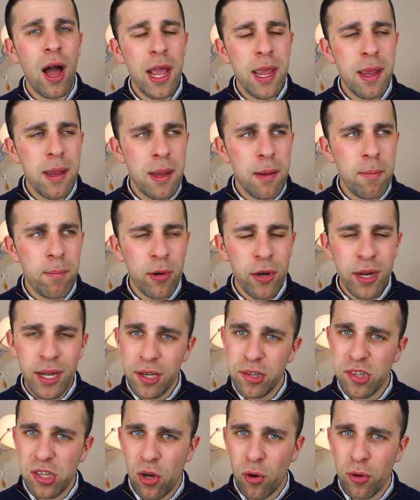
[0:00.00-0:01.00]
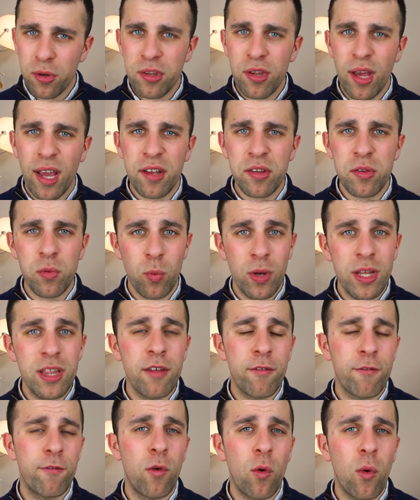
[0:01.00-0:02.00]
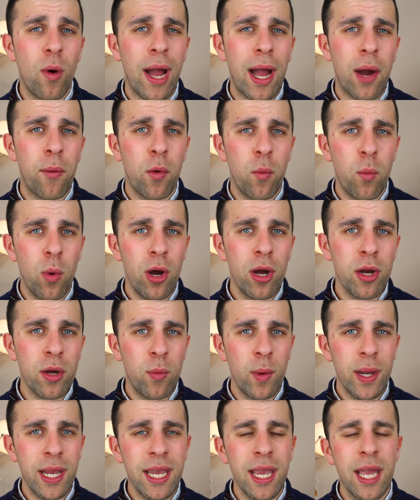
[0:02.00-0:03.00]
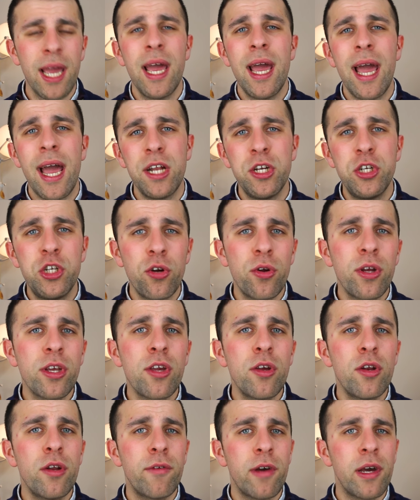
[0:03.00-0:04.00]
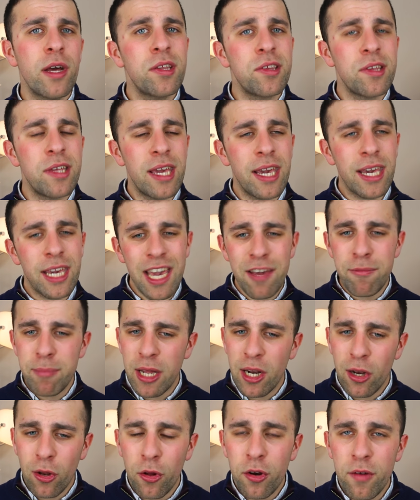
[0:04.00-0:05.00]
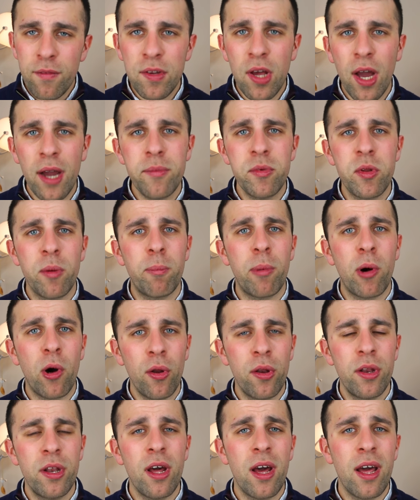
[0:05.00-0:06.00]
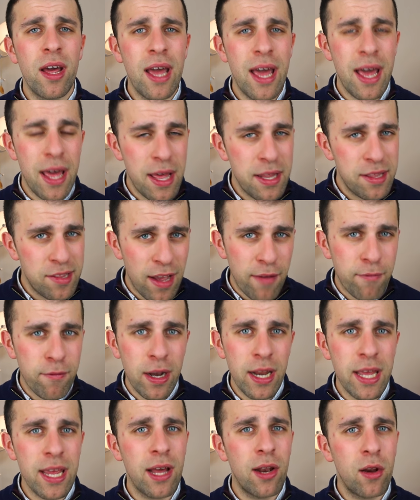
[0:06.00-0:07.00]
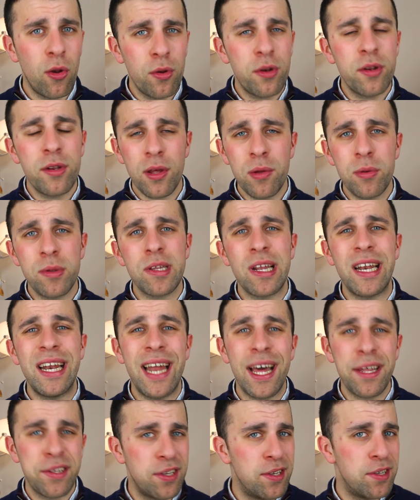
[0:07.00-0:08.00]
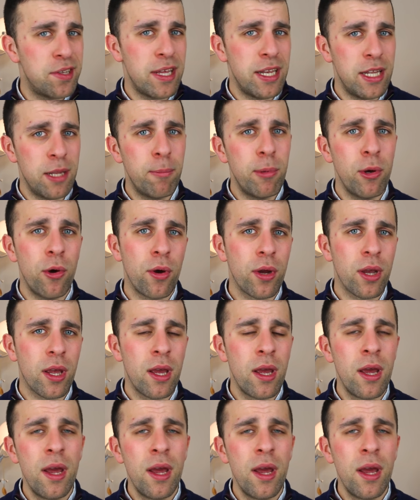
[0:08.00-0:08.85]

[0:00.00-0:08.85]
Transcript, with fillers: I put it into context with The four hour Workweek, and during university it gave me a lot of time to ponder uh, definitely a lot of those lessons in the book.